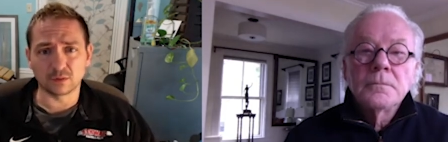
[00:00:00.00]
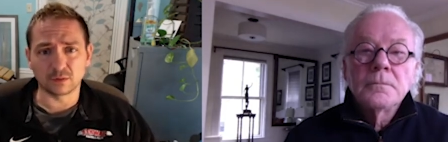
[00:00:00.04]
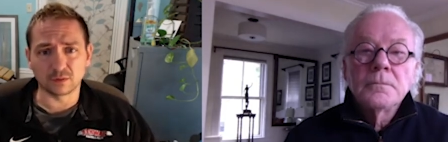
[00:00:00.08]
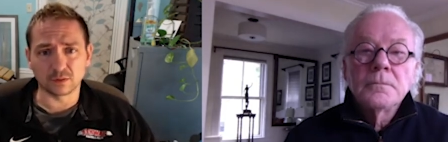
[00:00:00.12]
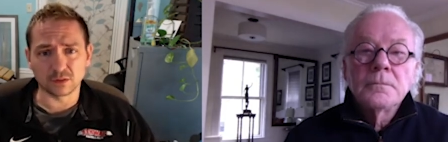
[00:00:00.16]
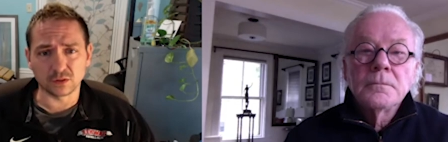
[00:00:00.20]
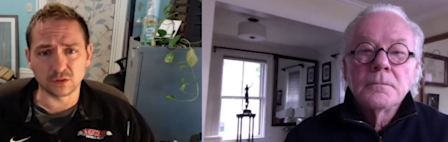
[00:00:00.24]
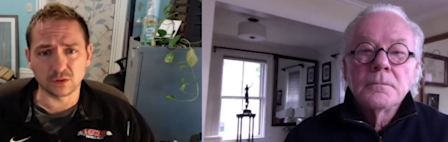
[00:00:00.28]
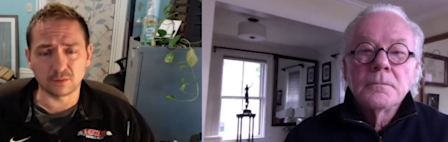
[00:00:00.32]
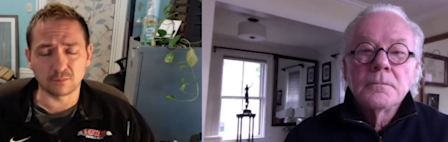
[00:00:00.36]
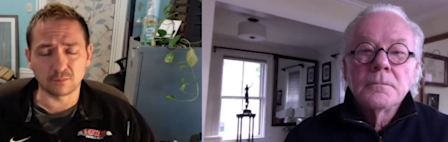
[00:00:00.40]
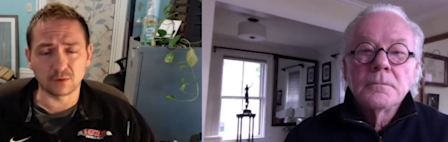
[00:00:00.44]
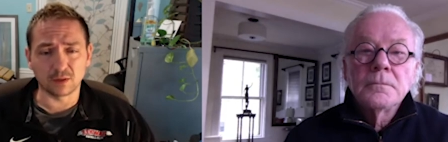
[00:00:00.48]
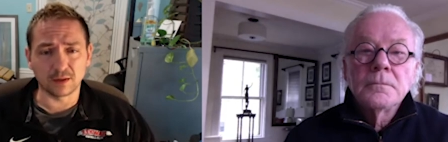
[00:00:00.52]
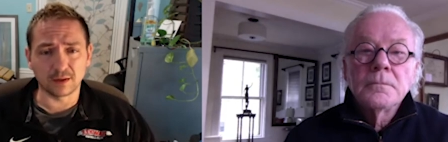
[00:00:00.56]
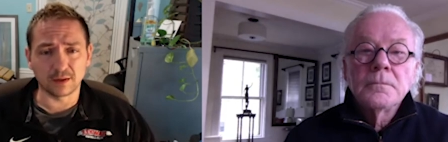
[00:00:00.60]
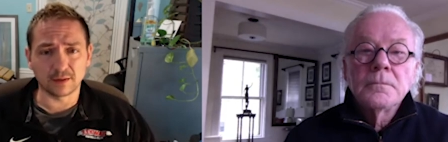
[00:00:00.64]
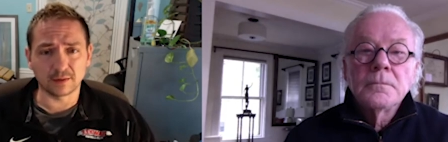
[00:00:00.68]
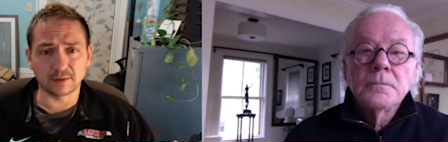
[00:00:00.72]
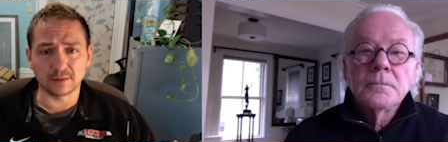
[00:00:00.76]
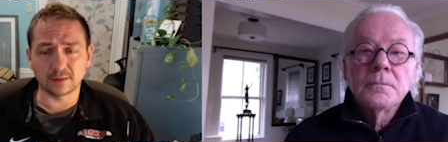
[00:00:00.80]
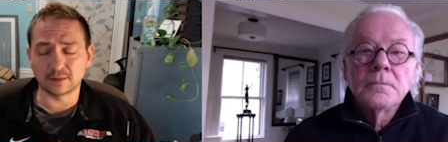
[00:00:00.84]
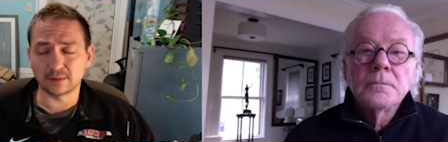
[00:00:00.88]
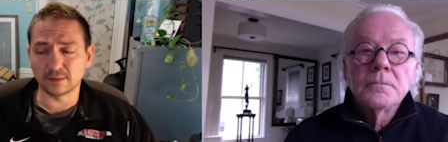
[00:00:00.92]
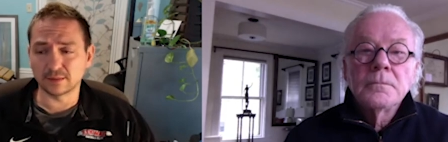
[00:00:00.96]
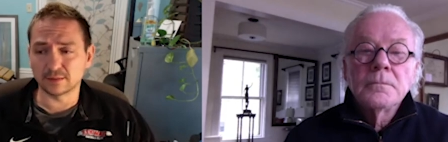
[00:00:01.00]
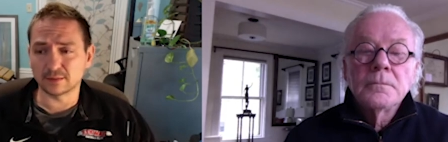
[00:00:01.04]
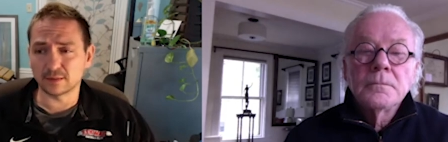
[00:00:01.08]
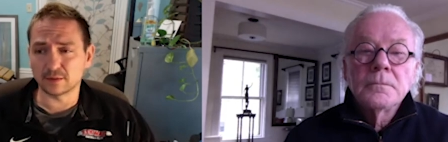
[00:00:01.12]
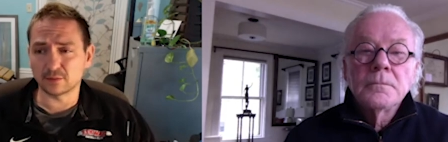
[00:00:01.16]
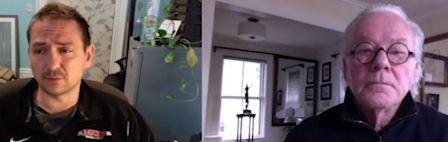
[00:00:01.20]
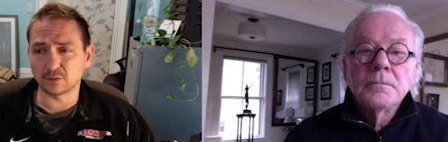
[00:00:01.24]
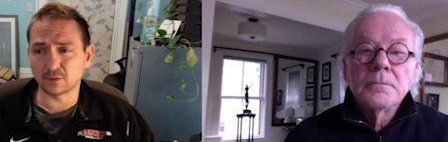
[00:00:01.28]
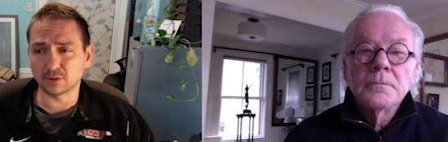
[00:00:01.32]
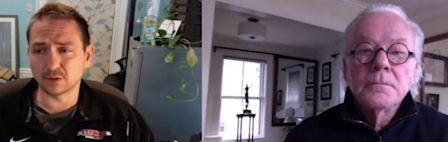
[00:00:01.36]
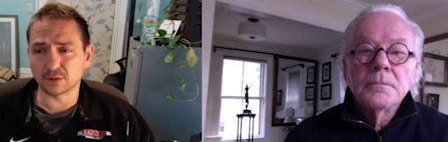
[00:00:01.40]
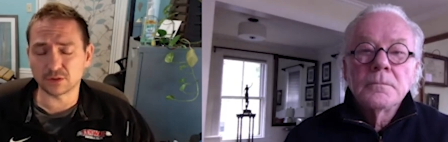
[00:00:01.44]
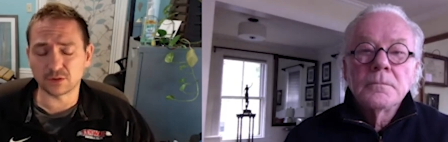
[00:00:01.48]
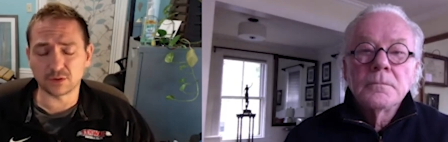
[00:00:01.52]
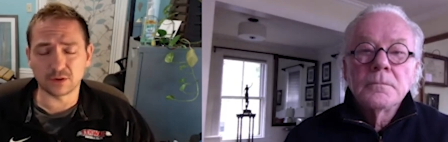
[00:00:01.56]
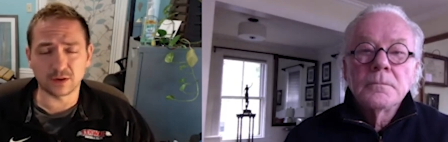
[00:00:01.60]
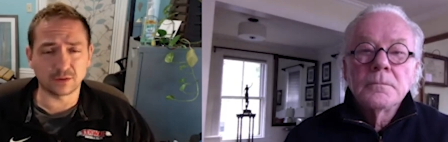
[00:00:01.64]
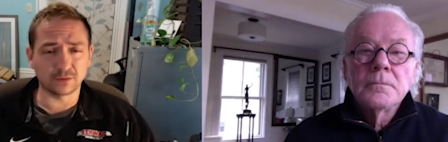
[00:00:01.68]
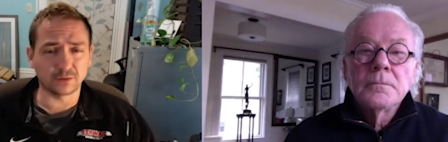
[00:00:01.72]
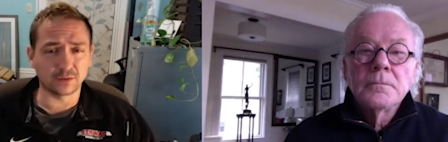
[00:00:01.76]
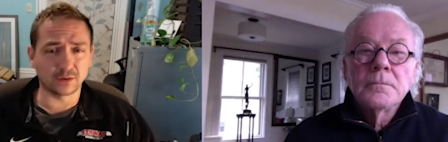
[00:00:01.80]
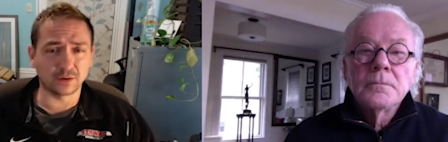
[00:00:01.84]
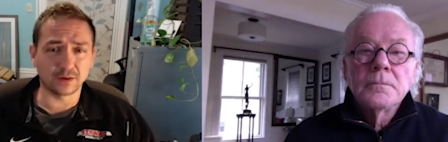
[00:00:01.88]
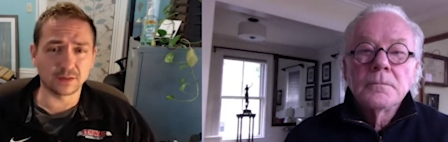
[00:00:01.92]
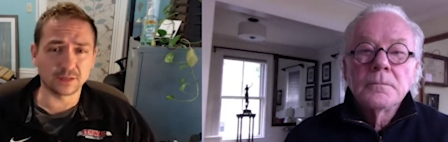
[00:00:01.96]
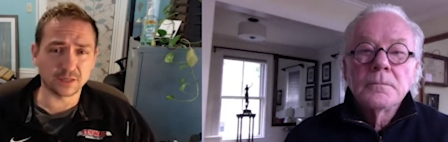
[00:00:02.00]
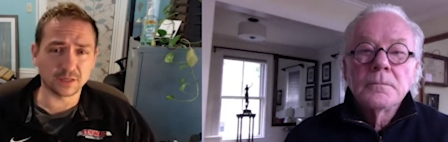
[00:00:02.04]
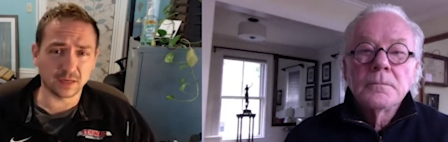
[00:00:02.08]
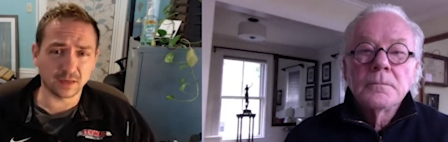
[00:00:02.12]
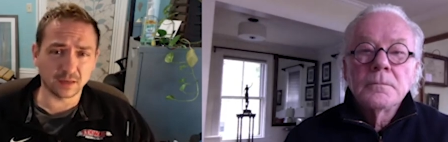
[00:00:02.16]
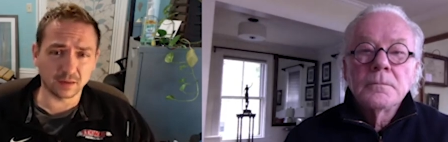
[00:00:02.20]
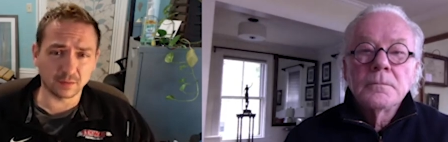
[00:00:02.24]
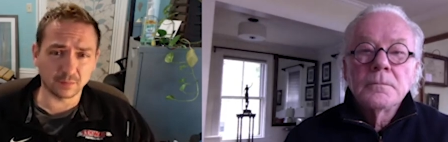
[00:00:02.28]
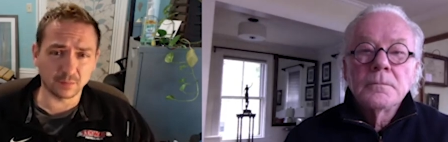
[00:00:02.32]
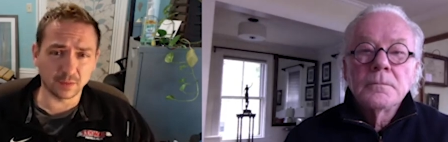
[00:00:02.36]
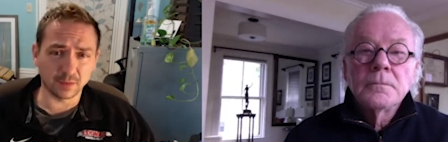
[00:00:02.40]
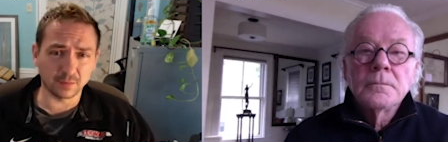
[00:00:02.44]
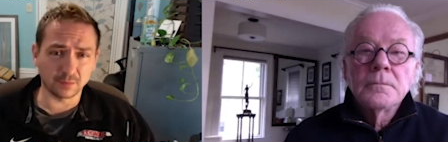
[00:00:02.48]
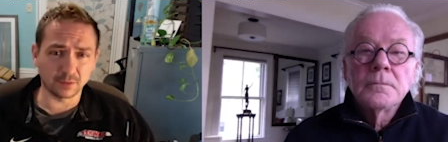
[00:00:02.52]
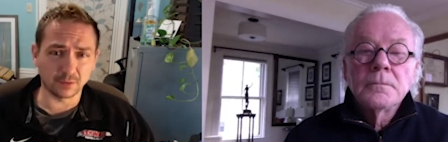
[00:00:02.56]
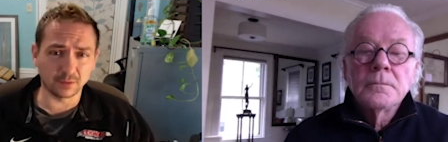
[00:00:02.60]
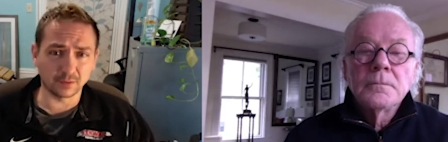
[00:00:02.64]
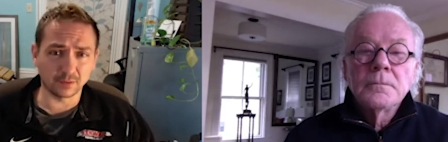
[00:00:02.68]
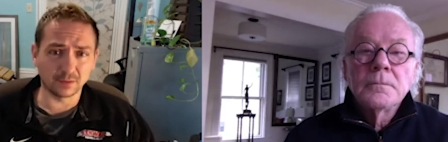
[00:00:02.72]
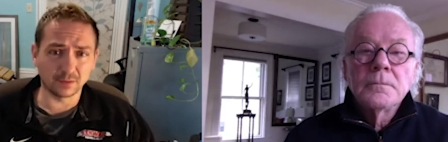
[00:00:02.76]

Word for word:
Speaker 1: So I'm glad that these networks are out there educating people.